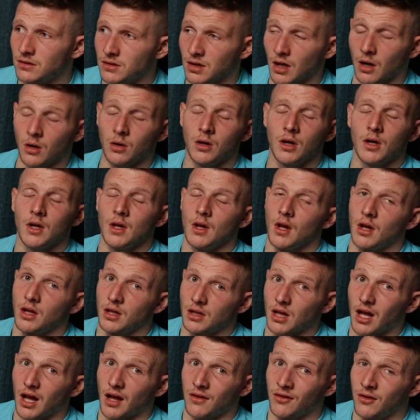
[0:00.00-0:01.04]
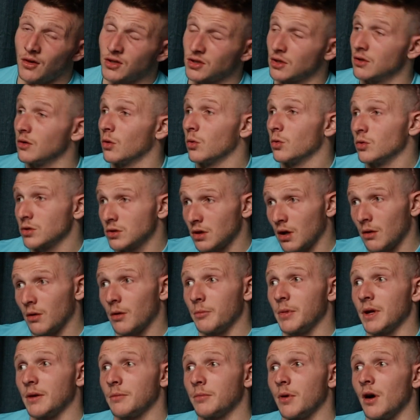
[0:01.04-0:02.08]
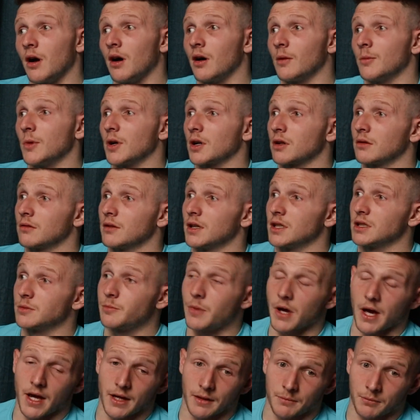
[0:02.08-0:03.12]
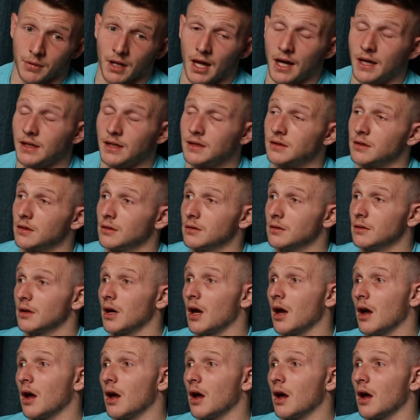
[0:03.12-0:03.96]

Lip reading: So there's also a big part of my career to play to